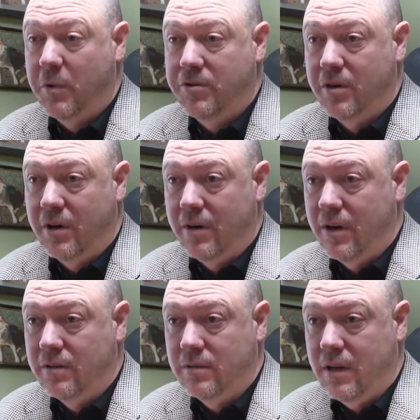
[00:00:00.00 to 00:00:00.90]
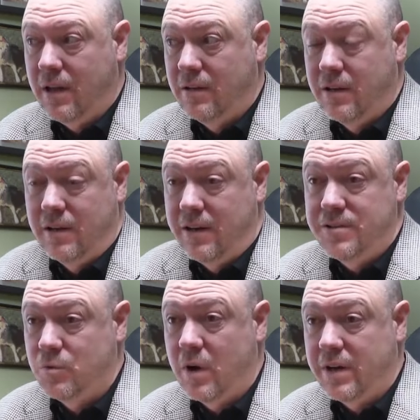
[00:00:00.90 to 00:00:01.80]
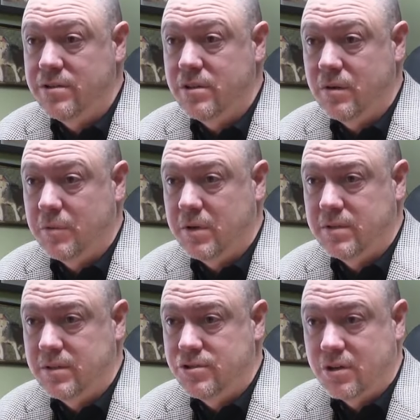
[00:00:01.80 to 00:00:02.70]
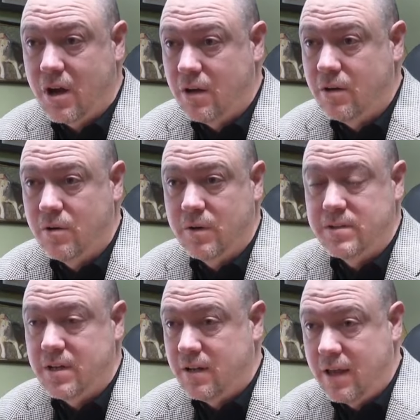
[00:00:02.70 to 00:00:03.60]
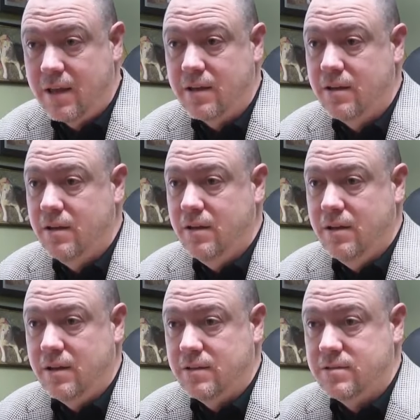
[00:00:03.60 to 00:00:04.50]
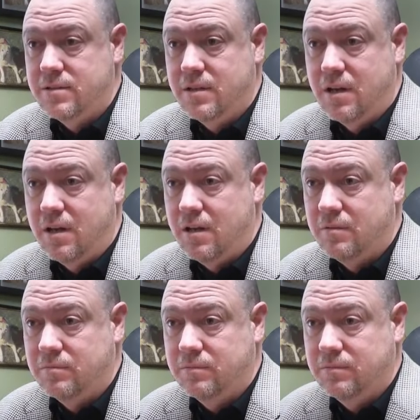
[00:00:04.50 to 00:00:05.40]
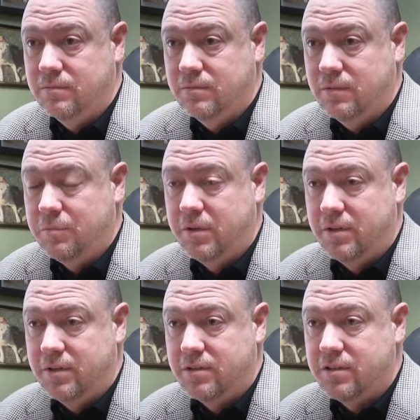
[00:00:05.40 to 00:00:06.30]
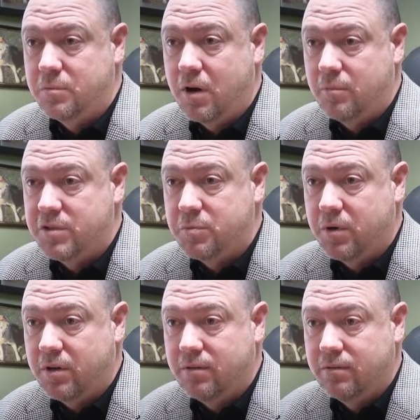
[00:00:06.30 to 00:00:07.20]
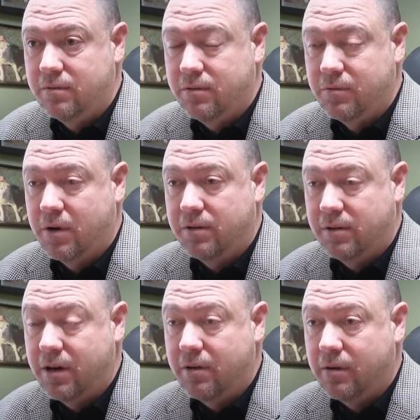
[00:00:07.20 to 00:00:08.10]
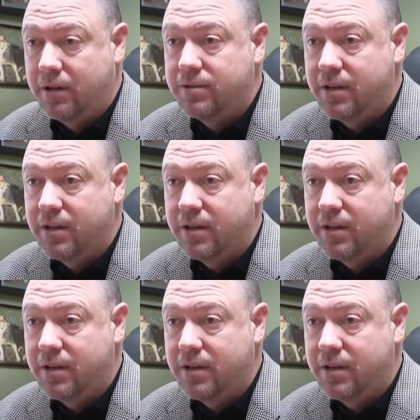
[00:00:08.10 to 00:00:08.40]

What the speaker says: metro area and a nationwide issue. I mean, it's Chicago, it's LA, it's, this problem is spread throughout the entire United